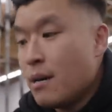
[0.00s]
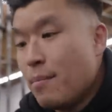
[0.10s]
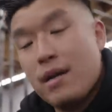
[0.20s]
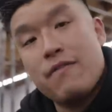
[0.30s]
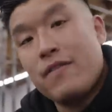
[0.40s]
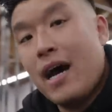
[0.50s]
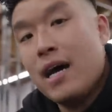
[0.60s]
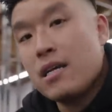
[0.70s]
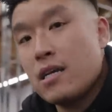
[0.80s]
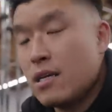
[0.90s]
But if
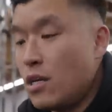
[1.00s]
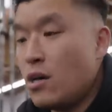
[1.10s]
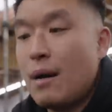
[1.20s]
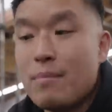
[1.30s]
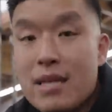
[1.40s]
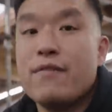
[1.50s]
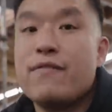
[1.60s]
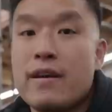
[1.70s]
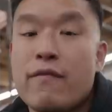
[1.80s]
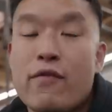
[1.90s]
not, you know, I'm
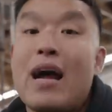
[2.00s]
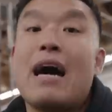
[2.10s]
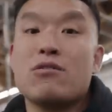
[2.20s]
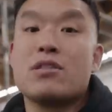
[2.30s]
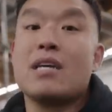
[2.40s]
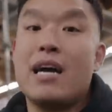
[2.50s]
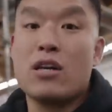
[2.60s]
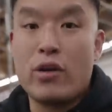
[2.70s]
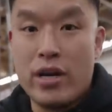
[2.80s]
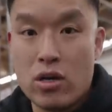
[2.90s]
lifting for outside
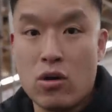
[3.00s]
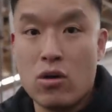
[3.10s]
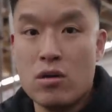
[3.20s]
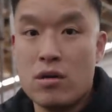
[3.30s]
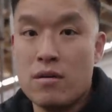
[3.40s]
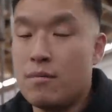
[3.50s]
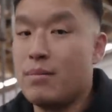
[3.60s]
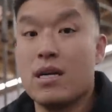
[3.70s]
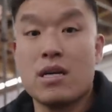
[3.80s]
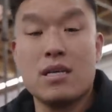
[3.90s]
greater goal,
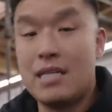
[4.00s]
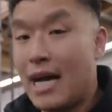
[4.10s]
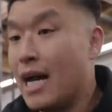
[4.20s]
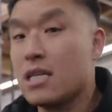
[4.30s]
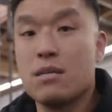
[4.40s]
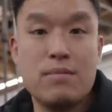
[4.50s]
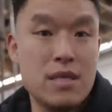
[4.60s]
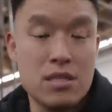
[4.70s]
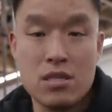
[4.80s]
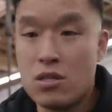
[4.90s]
being a good dad, good
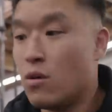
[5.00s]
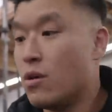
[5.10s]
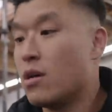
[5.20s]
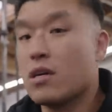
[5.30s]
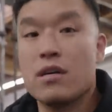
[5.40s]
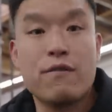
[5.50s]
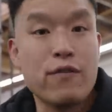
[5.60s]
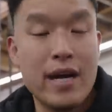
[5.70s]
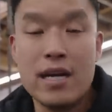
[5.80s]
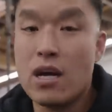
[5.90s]
business owner, a good
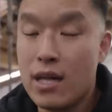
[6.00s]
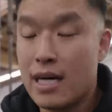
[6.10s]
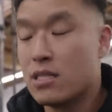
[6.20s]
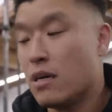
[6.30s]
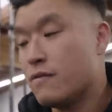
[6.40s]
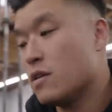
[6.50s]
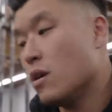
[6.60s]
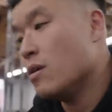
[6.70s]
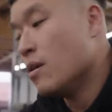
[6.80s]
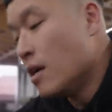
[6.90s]
friend, all that stuff.
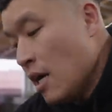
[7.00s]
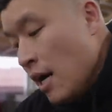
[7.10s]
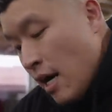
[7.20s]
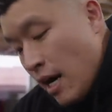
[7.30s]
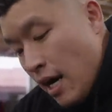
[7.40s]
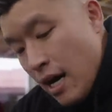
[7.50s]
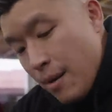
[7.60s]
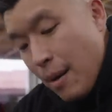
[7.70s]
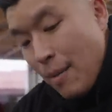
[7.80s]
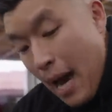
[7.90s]
So
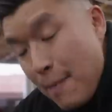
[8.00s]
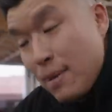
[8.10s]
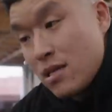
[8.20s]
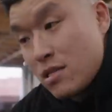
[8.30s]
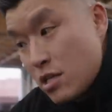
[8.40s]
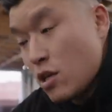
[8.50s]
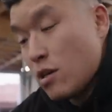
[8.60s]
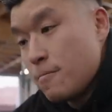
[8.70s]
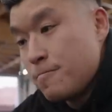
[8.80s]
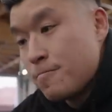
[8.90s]
I'm happy to
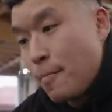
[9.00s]
still